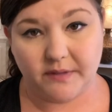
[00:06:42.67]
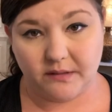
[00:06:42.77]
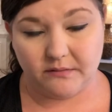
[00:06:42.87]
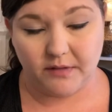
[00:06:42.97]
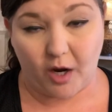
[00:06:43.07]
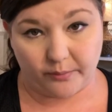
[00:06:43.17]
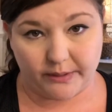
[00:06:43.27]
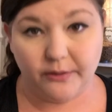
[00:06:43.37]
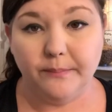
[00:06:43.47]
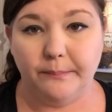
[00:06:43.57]
not
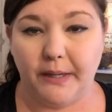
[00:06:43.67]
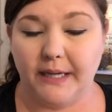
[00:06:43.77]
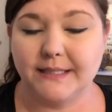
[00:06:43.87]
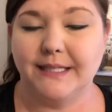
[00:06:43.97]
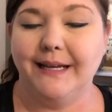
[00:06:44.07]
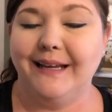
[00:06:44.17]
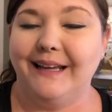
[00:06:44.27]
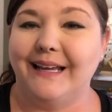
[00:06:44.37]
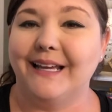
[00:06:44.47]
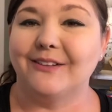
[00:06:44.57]
real, but
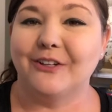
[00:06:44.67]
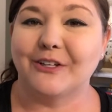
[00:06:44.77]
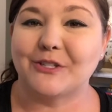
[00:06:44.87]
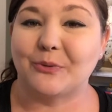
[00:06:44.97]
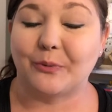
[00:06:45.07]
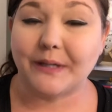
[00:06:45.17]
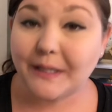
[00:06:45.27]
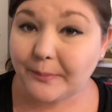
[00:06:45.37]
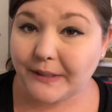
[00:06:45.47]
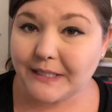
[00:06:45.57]
it looks
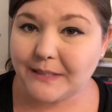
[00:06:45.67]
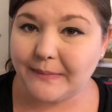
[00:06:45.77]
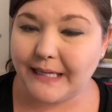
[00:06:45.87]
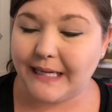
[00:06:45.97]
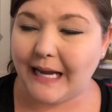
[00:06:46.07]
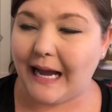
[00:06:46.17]
really pretty to me.